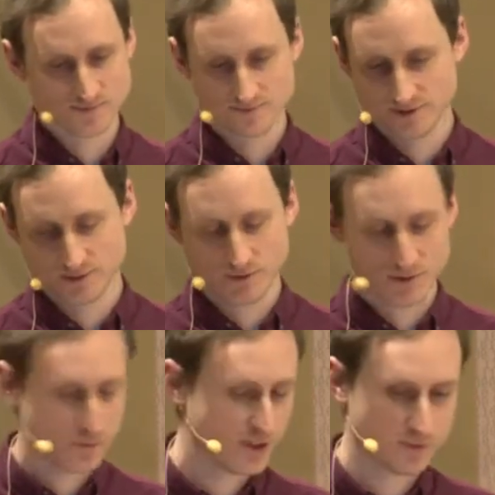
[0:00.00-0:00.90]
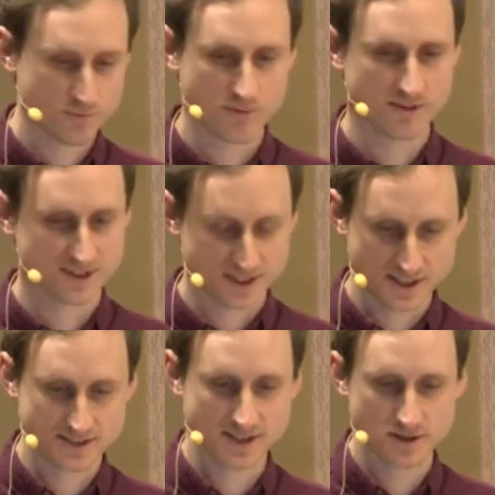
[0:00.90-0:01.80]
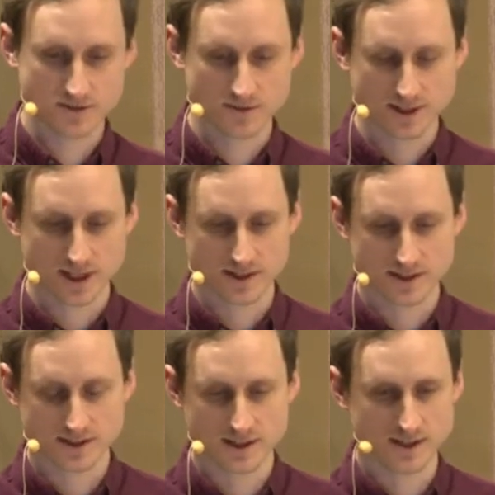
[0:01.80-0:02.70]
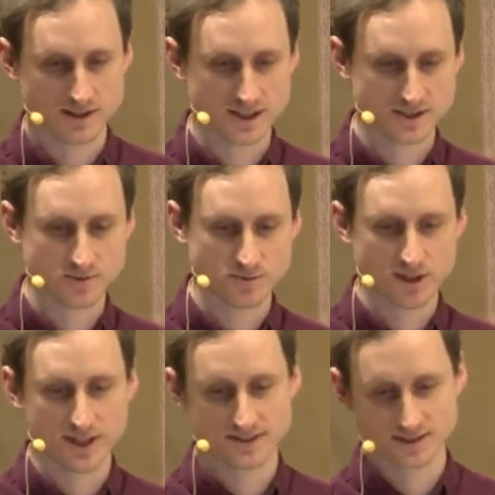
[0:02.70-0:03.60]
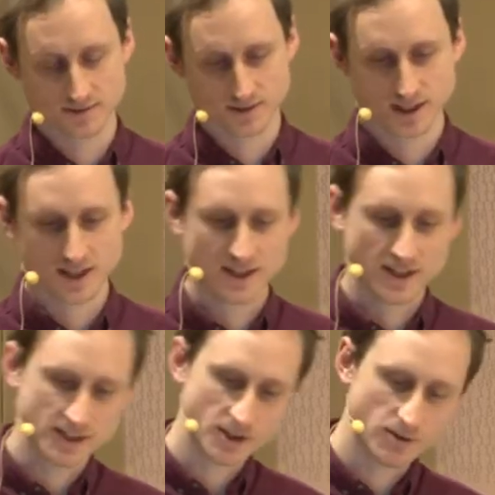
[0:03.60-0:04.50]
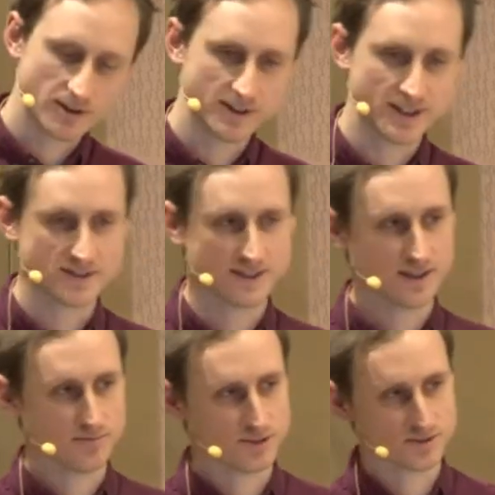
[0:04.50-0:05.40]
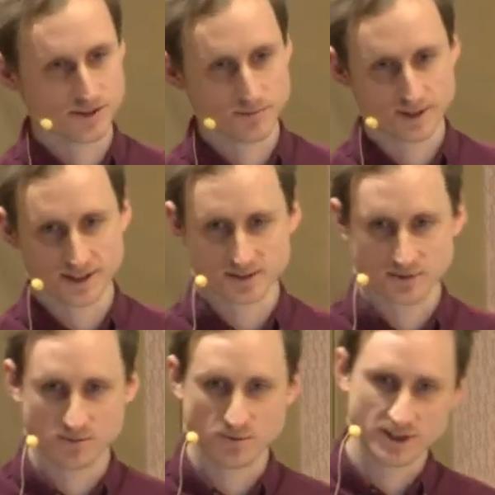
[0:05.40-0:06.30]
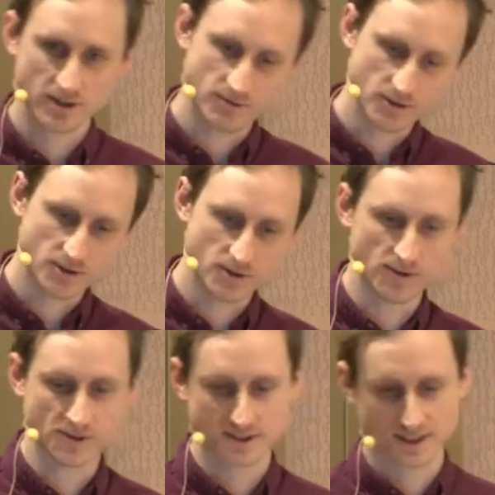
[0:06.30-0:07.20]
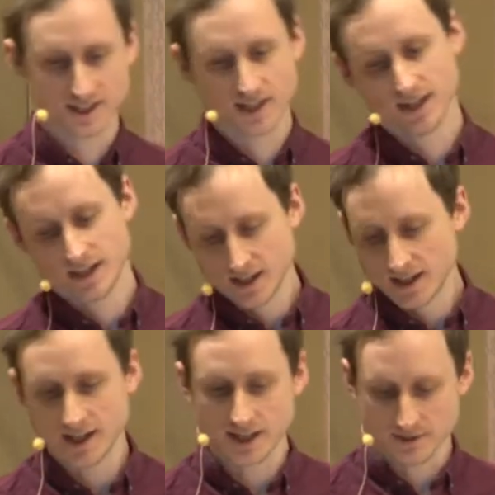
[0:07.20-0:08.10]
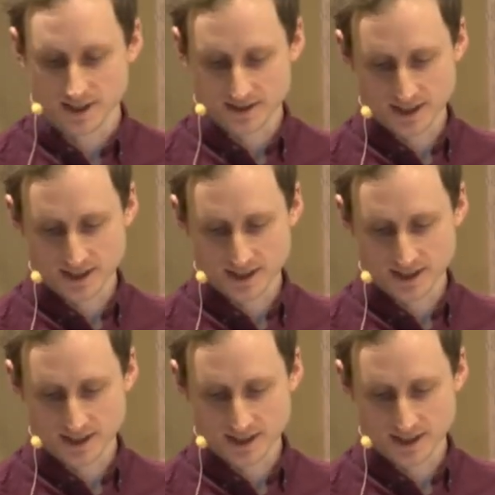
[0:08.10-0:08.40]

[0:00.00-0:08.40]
Whenever we publish these, they go in the national press, and they go around the internet, and BuzzFeed picks them up, and we get phone calls. And anyway,